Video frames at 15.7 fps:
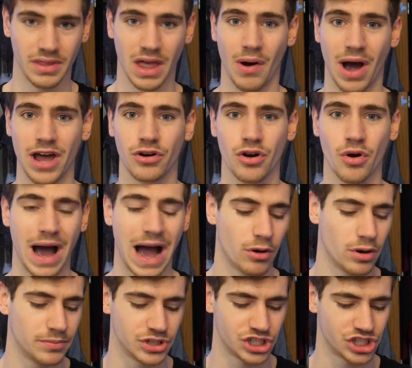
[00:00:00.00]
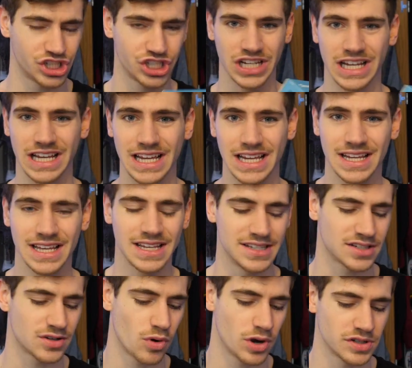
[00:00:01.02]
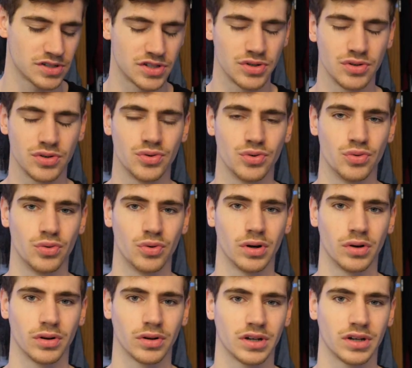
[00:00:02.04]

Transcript: Now, I don't know how a machine is going to